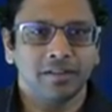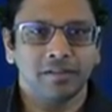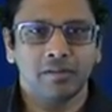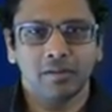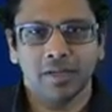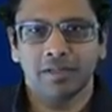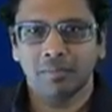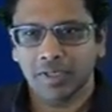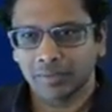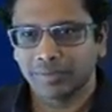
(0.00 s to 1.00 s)
look at the
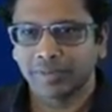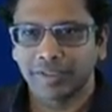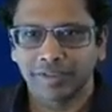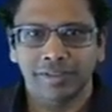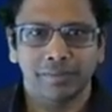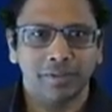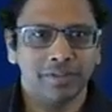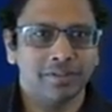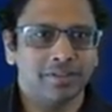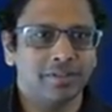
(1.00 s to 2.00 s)
password file, see what
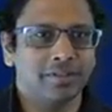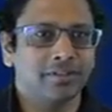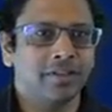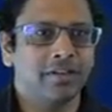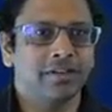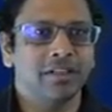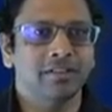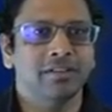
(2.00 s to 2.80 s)
are the entries,